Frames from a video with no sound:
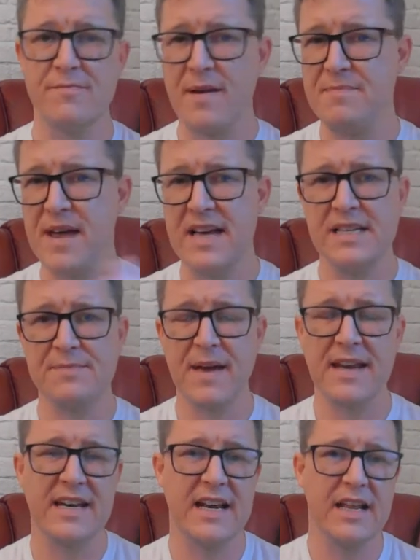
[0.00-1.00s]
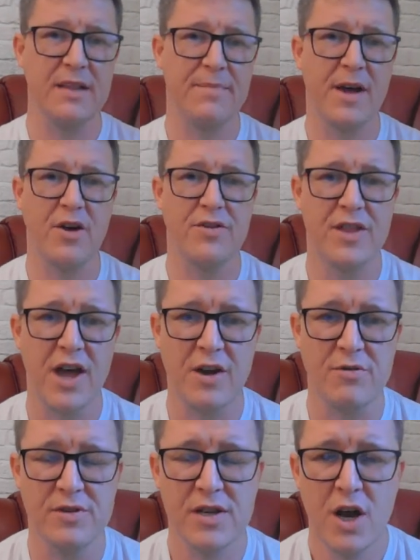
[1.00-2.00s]
Maybe expand a little bit on
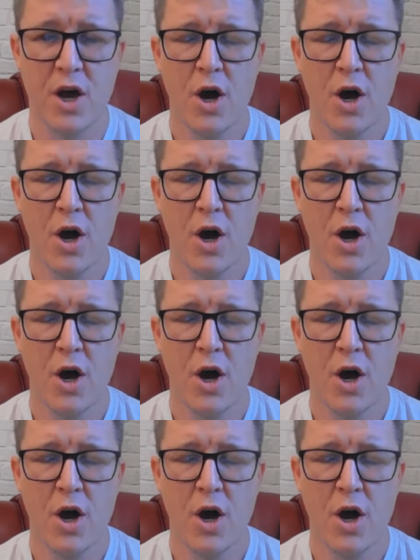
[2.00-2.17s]
those,